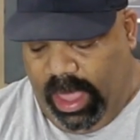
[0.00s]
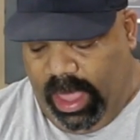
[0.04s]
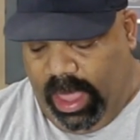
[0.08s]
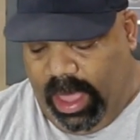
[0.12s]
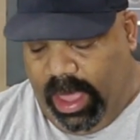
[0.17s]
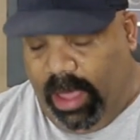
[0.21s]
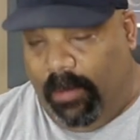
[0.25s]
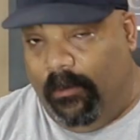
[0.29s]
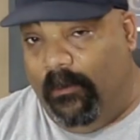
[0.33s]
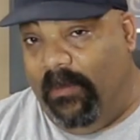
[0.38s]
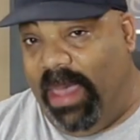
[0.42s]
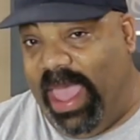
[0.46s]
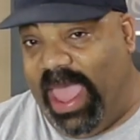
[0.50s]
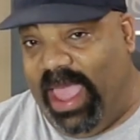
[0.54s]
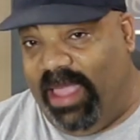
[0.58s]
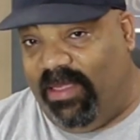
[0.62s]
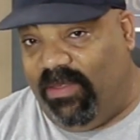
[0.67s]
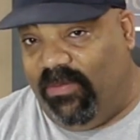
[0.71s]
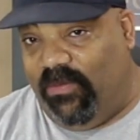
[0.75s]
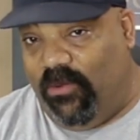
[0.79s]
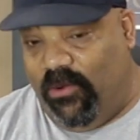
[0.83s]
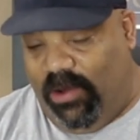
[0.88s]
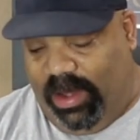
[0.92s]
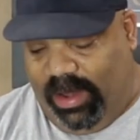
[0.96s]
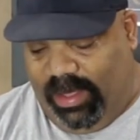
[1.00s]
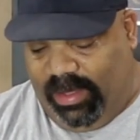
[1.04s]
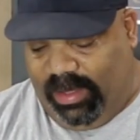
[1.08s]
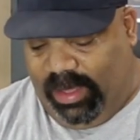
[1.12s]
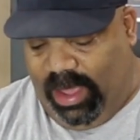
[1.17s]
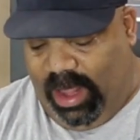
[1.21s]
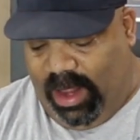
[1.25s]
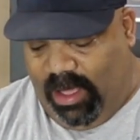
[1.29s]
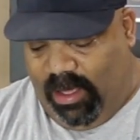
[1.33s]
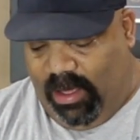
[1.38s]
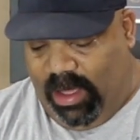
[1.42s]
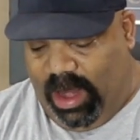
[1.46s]
a base for it to
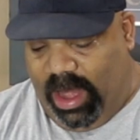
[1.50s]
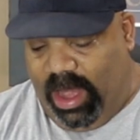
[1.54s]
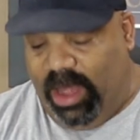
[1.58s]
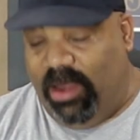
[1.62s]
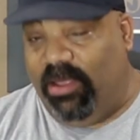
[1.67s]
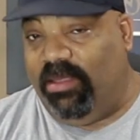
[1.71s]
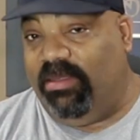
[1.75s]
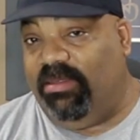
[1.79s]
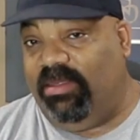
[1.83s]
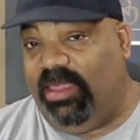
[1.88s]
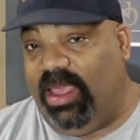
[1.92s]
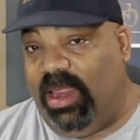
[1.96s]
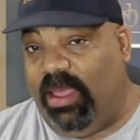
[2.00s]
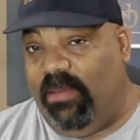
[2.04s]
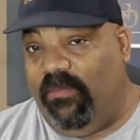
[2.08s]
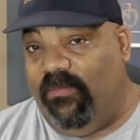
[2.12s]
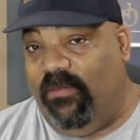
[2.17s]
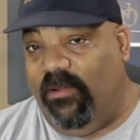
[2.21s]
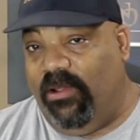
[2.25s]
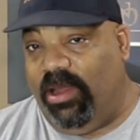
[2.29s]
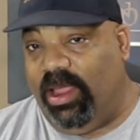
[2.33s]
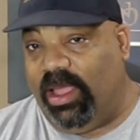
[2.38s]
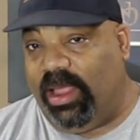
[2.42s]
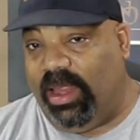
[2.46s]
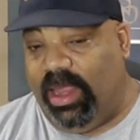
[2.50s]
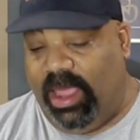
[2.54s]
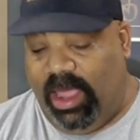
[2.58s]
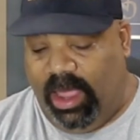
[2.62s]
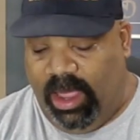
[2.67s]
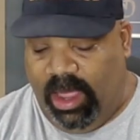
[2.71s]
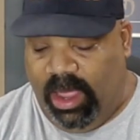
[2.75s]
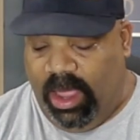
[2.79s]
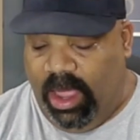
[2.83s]
sit on, and it'll sit up vertically.